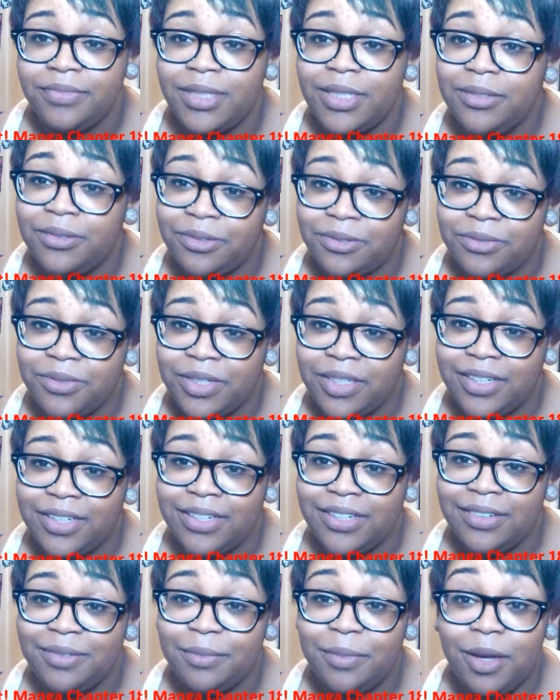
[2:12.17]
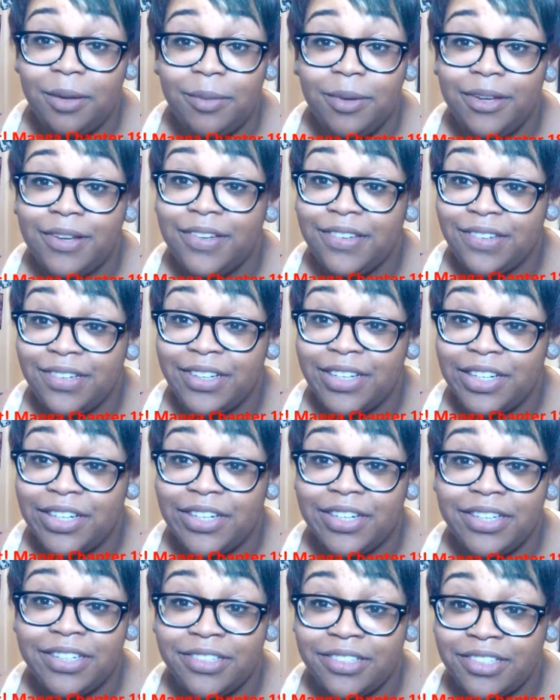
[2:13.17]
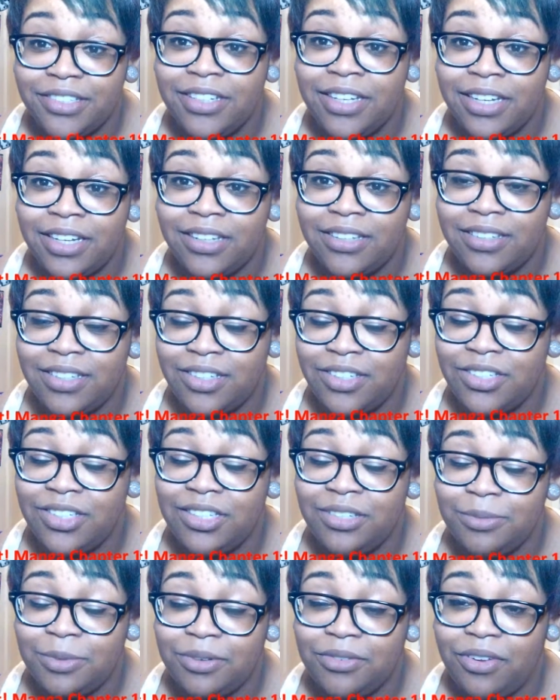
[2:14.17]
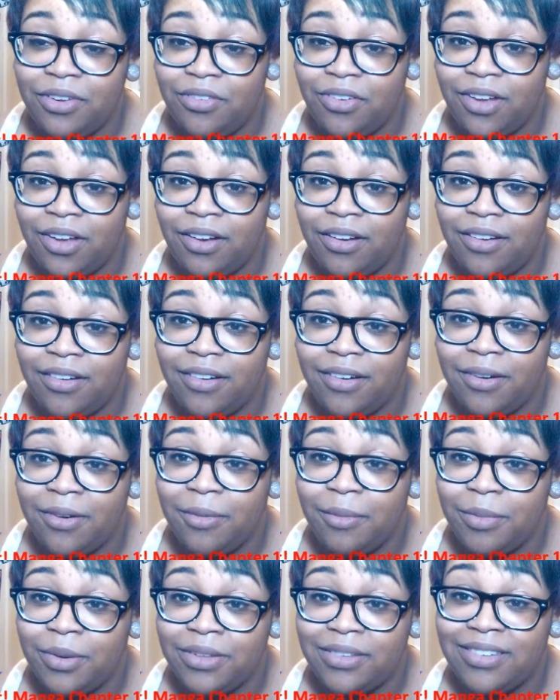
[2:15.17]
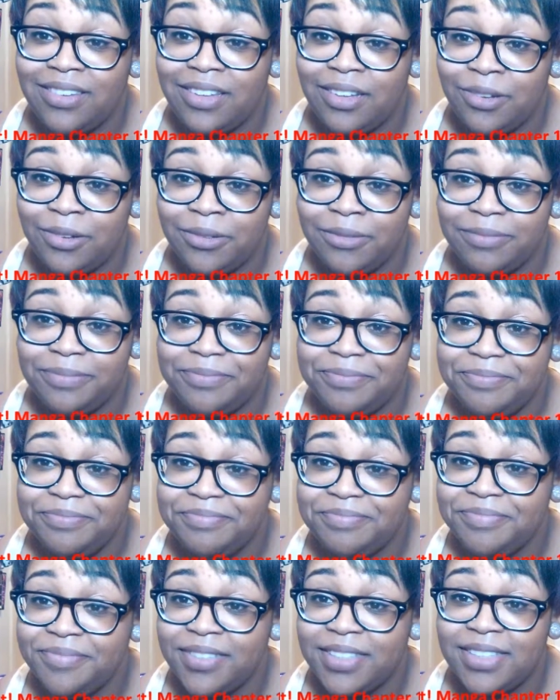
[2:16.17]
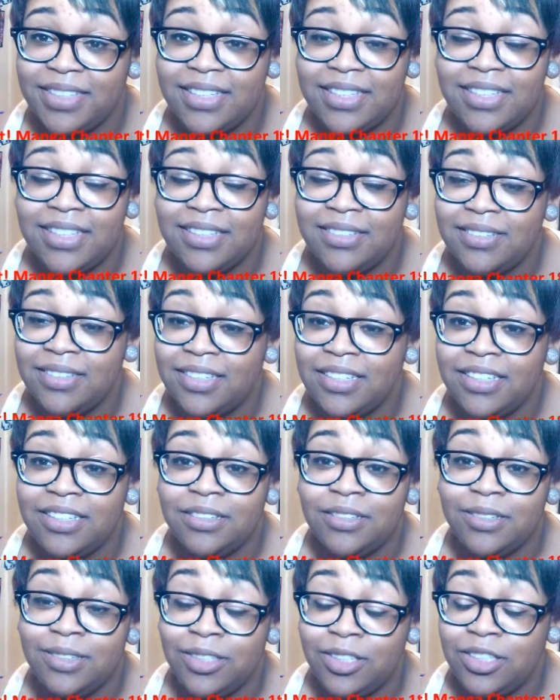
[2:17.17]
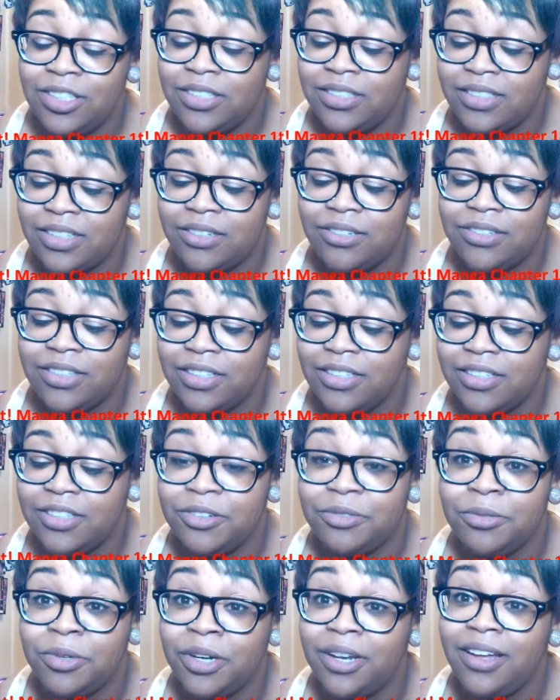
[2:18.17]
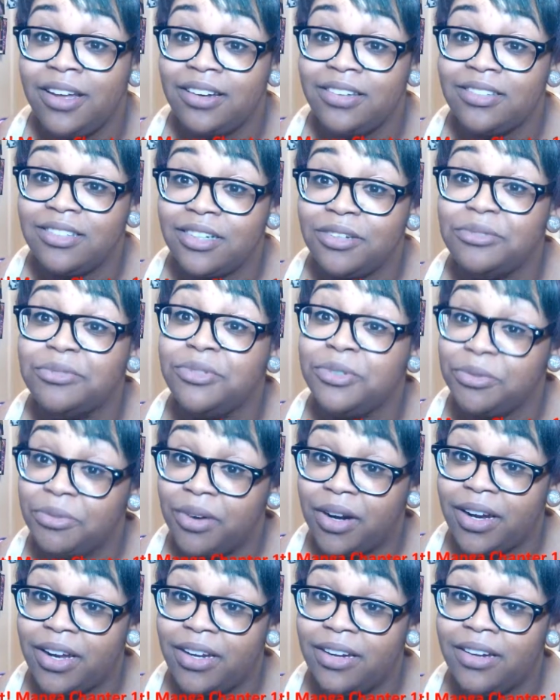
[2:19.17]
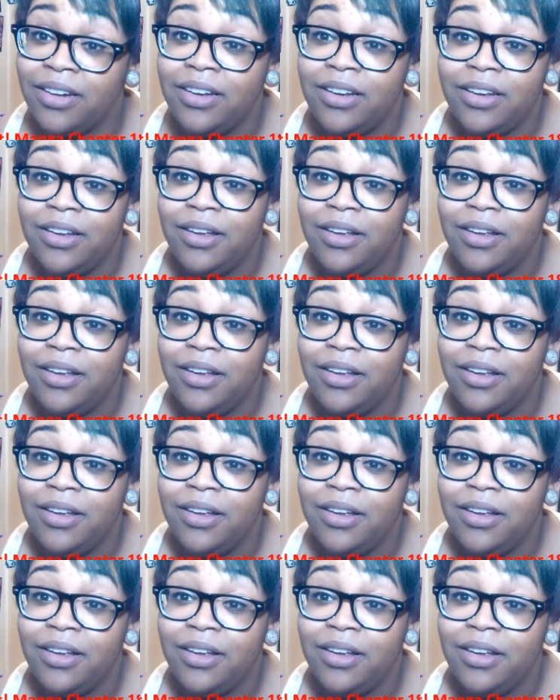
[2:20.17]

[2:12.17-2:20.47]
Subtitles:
But it was funny. Mei Mei is hilarious. Like I said, she is my favorite character, but still. It just sounds like they're running out of stuff to write.